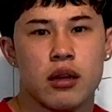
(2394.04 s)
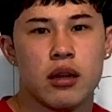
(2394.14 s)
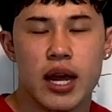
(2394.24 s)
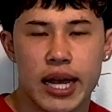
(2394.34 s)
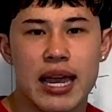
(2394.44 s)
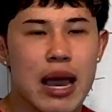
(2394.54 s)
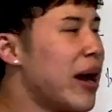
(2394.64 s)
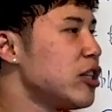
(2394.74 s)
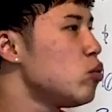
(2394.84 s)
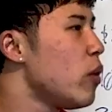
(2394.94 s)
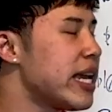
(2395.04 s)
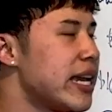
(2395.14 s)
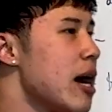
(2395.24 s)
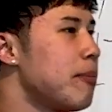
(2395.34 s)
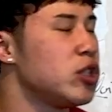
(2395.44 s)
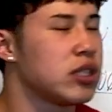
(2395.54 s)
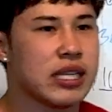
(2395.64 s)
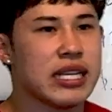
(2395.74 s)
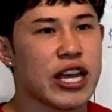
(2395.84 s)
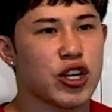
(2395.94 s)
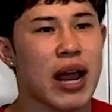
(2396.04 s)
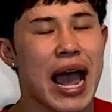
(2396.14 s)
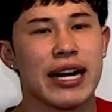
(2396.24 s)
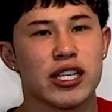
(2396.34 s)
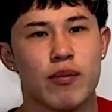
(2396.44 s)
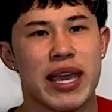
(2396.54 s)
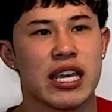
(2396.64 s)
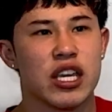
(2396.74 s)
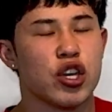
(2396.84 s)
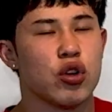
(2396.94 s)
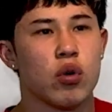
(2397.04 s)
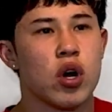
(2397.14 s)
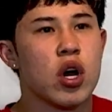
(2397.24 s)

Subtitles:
Okay, imagine waking up and just seeing that your ad is making you,